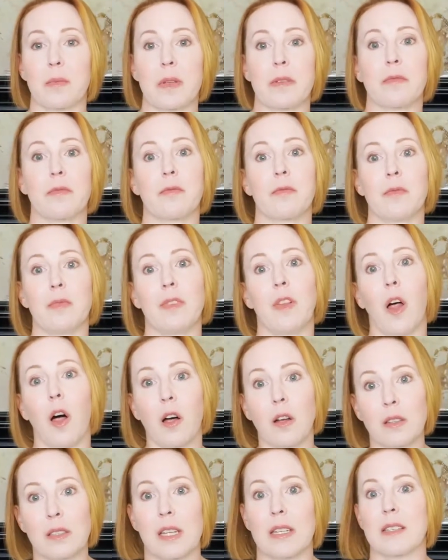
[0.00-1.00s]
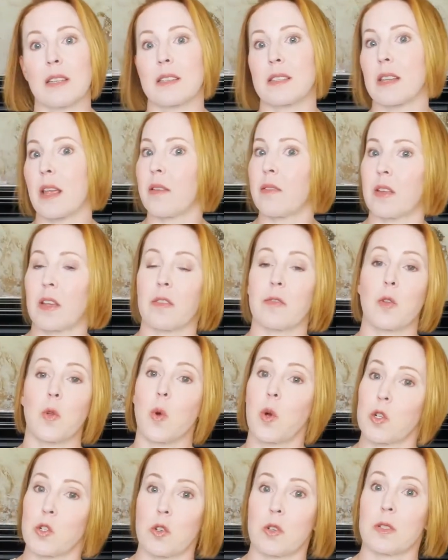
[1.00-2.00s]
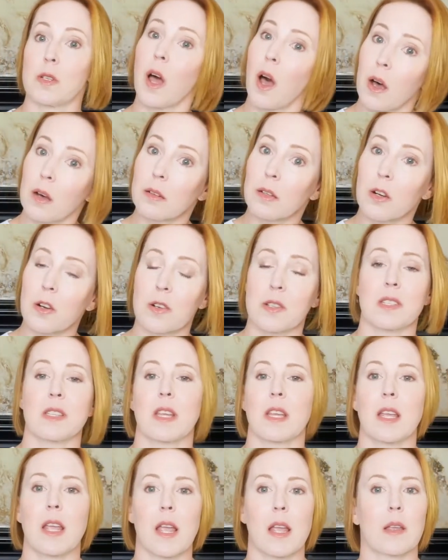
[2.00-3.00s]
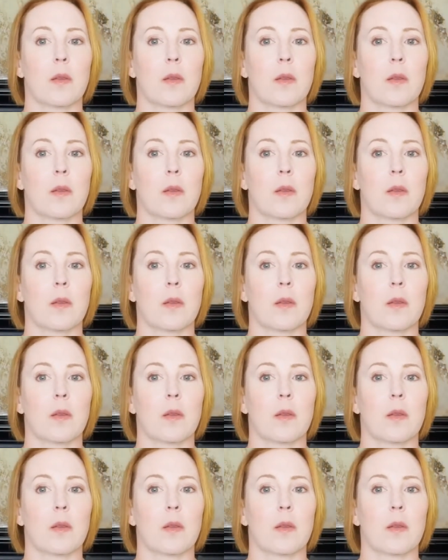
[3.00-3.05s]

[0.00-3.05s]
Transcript: be lulled into saving a few $100s thinking,